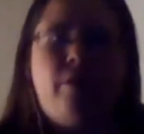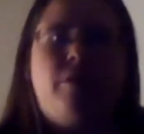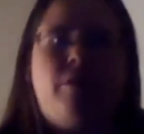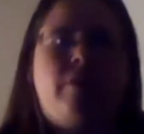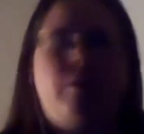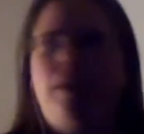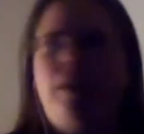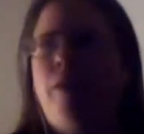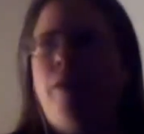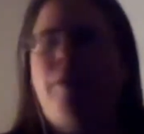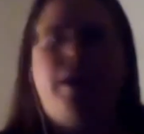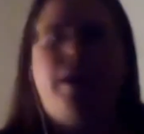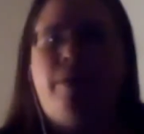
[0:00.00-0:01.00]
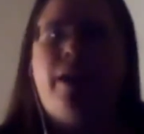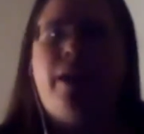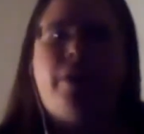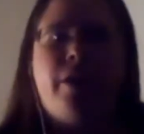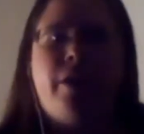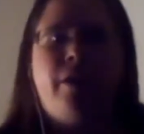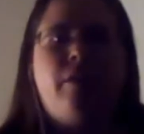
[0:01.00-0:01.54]
or I swear by the
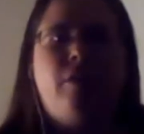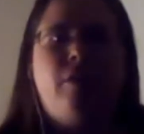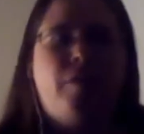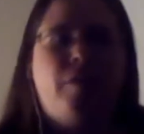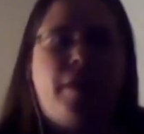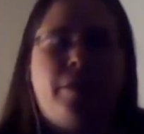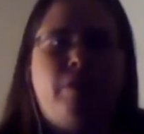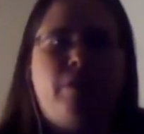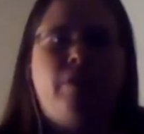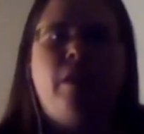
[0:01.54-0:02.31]
Valar, or the powers.